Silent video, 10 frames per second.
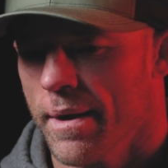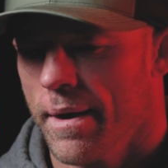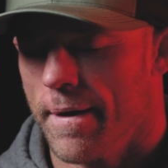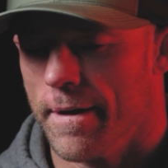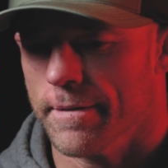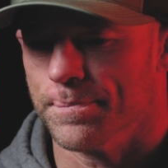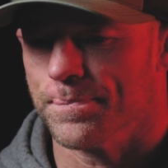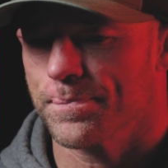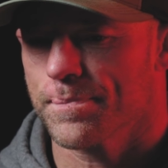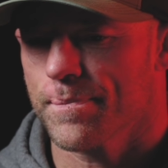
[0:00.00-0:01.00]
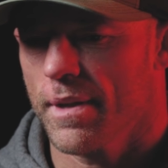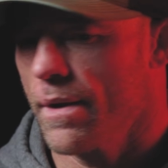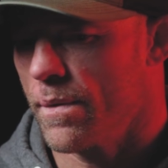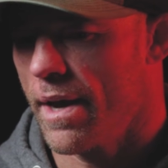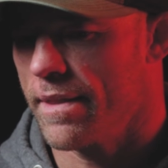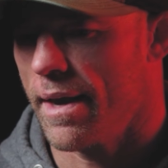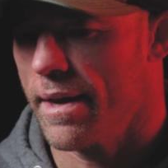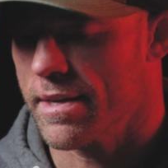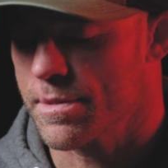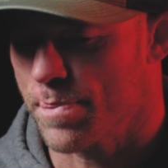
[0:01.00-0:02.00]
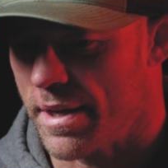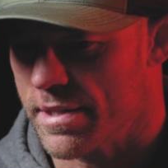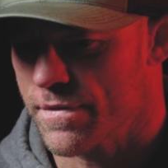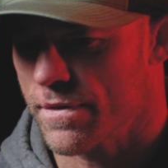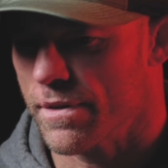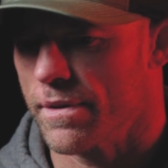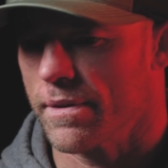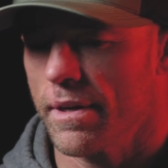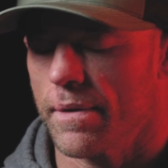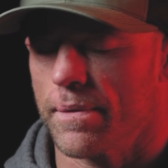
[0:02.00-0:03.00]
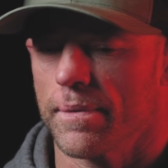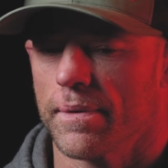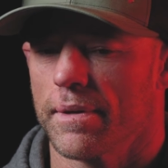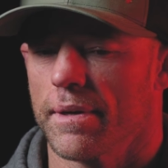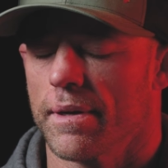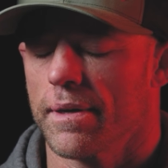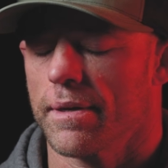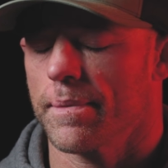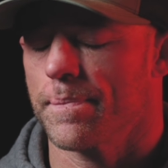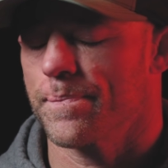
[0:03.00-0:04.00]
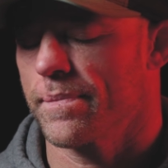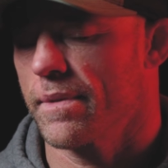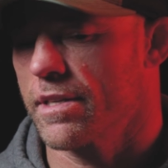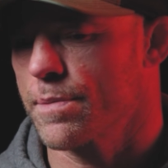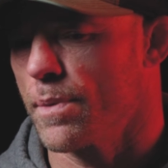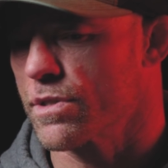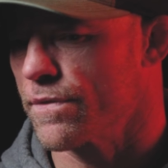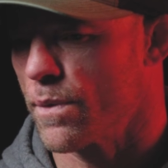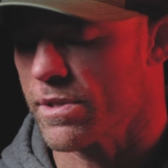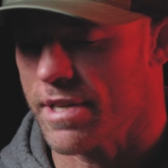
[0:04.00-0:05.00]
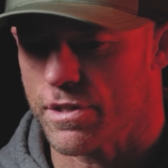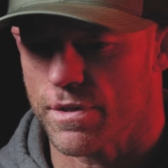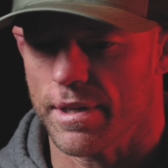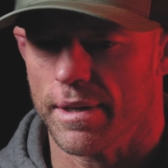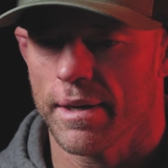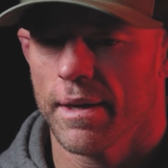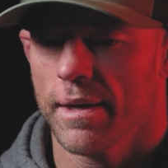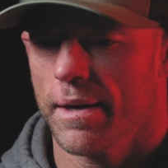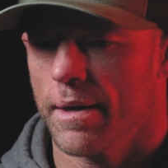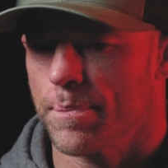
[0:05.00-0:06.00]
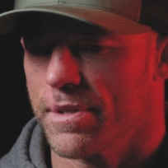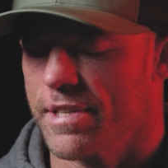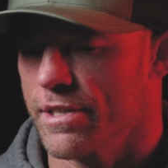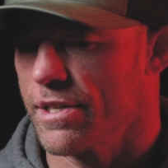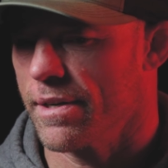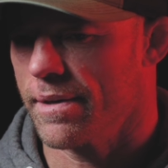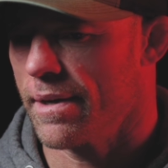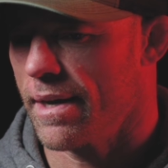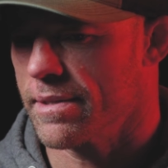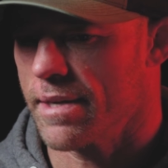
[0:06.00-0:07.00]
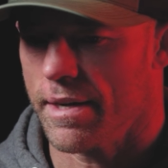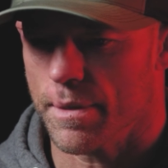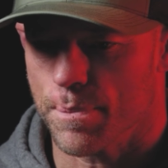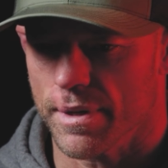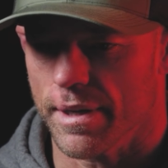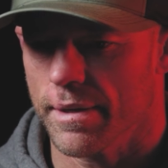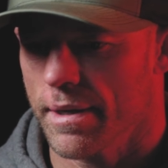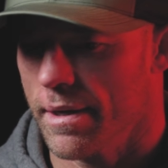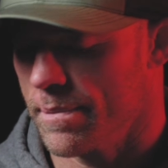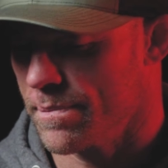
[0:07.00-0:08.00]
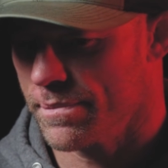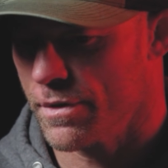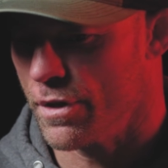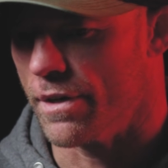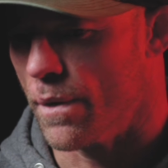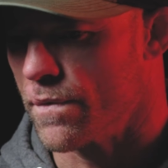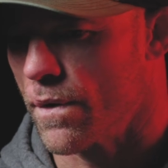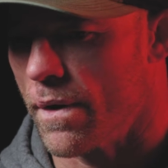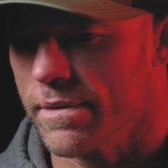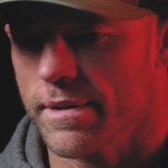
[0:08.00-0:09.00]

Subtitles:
had its place for explosive force entry, protection against any debris. Good overall.